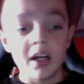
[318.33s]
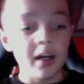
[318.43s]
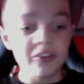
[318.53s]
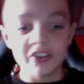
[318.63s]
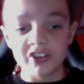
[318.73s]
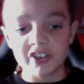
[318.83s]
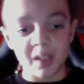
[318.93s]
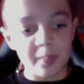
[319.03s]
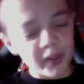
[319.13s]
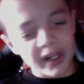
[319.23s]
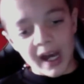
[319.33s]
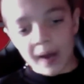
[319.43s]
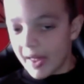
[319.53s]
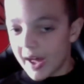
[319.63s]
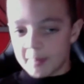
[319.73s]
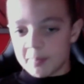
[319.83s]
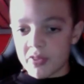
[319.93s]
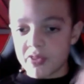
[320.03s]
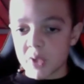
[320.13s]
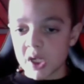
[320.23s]
I'm just going to put it out there,
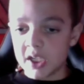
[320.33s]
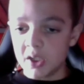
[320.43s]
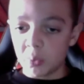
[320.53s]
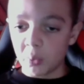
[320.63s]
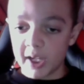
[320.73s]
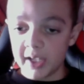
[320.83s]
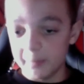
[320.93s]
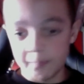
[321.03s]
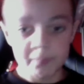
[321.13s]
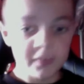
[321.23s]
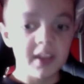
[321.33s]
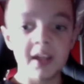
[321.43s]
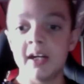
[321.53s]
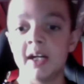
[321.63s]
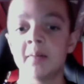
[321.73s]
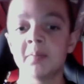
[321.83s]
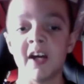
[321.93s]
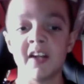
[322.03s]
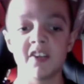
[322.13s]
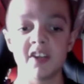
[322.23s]
3-0 win, and
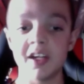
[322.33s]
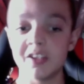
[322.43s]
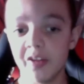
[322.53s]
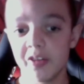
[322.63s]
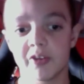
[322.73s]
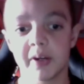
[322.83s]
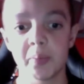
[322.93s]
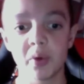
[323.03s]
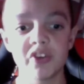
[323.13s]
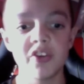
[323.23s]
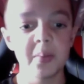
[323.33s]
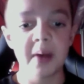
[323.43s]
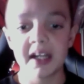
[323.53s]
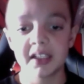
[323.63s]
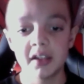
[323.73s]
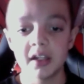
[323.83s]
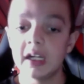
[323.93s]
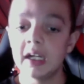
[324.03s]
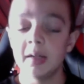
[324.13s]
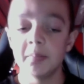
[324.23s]
another 3 points in the bag.
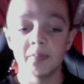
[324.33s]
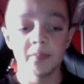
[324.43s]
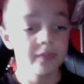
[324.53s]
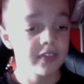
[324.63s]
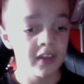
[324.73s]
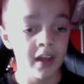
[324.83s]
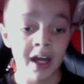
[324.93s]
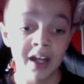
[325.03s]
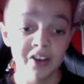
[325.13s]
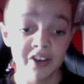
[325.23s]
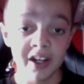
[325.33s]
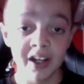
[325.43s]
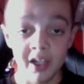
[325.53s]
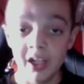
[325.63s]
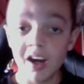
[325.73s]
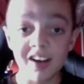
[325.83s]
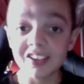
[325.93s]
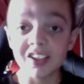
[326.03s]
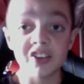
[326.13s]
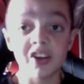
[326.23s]
I
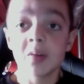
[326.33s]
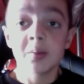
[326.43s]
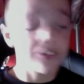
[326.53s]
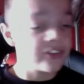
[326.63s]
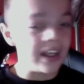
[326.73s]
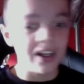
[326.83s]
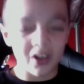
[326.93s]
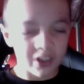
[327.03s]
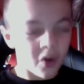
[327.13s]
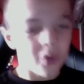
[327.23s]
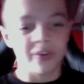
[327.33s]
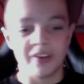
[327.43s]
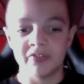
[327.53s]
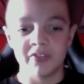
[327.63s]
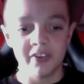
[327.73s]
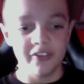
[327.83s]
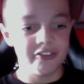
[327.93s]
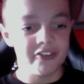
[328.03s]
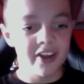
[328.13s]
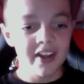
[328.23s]
must say, our goal
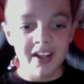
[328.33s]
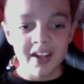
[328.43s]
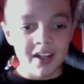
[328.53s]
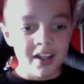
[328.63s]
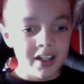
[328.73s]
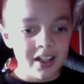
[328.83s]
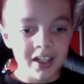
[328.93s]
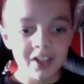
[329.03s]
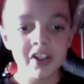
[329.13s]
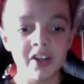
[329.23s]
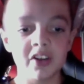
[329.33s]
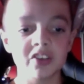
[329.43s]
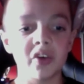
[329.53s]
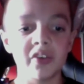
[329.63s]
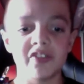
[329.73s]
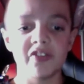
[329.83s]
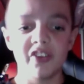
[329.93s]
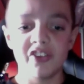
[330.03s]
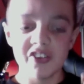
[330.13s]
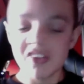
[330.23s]
difference, looking at our goal
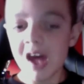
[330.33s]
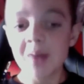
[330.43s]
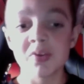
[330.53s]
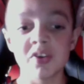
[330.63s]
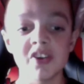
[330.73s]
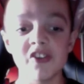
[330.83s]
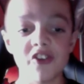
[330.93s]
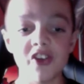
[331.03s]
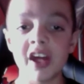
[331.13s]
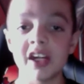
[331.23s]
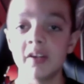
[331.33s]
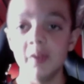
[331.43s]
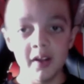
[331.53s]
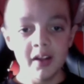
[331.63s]
difference, it's absolutely insane.